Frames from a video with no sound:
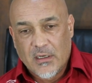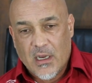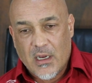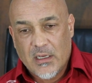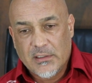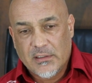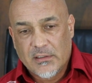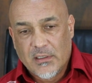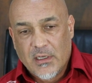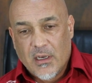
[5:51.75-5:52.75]

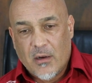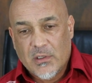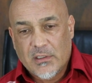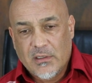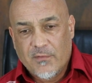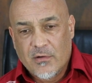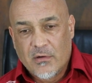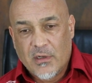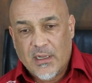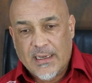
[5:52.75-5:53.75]
Guys, I wasn't
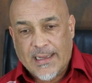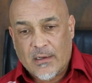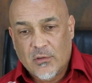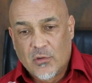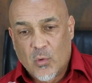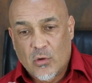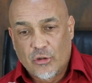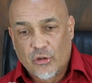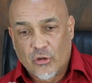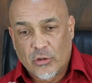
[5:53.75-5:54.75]
even allowed to walk
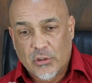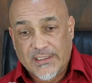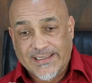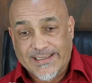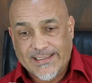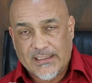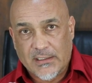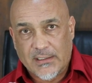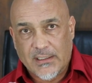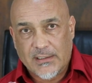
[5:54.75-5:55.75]
short
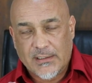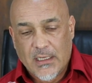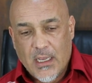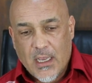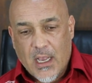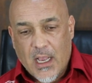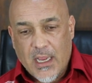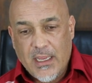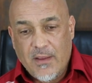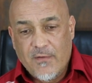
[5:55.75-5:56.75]
distances.
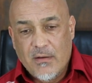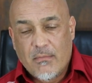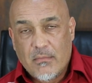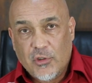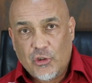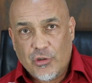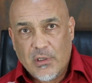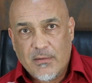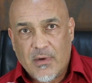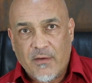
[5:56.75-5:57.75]
Even
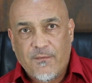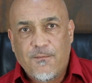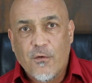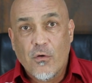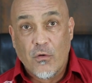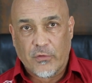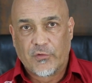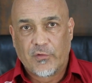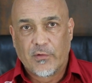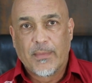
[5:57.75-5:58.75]
chewing my
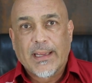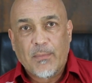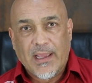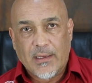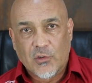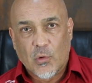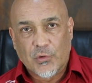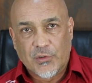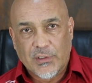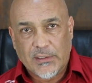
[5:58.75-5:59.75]
food made me
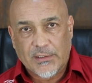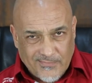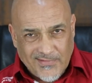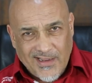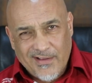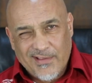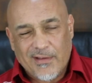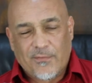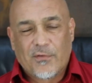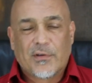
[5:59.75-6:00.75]
exhausted. Now
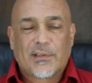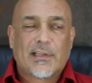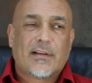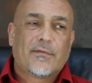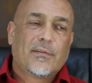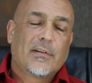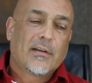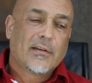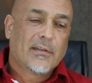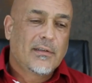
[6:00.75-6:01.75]
think for yourself, you
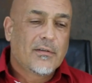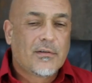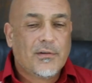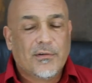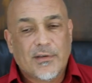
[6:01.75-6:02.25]
know, you can do